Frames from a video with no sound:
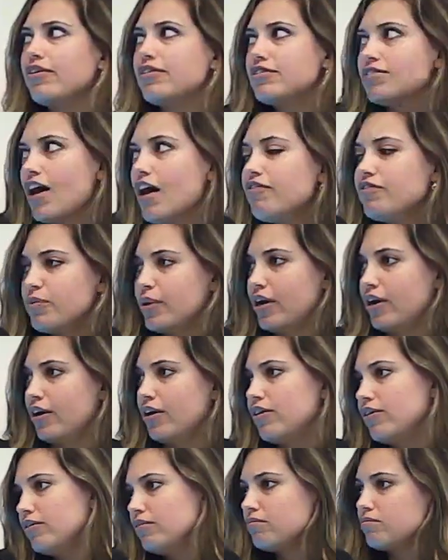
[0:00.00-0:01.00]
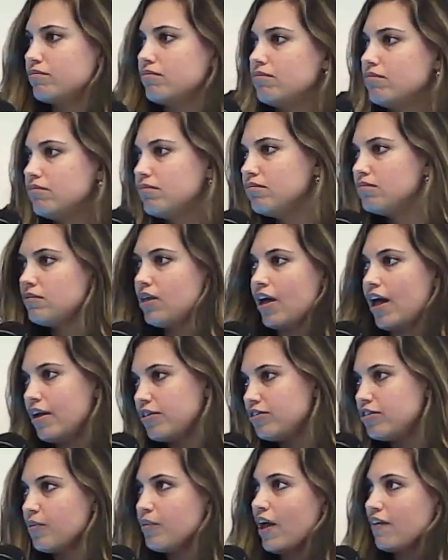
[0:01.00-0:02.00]
software
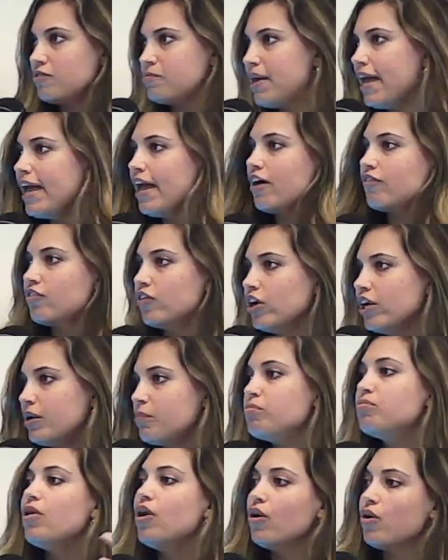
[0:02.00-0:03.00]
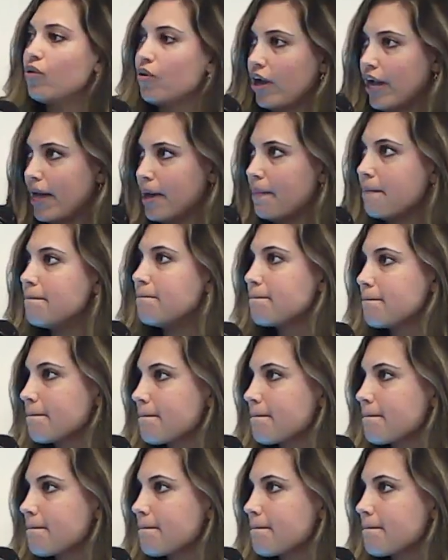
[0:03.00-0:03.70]
that we program. pay every program. When you